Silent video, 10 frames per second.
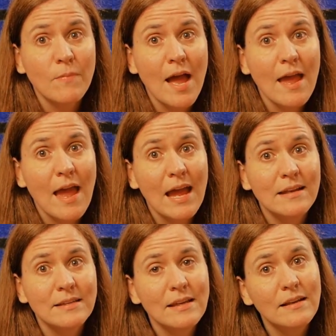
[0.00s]
my
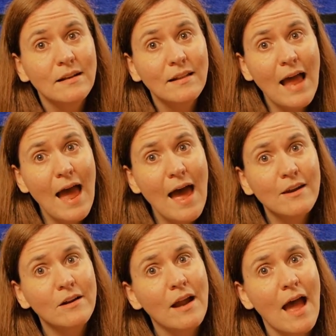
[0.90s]
hand in the
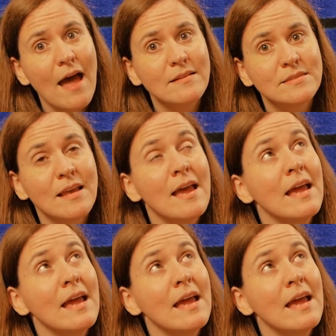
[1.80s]
letter S.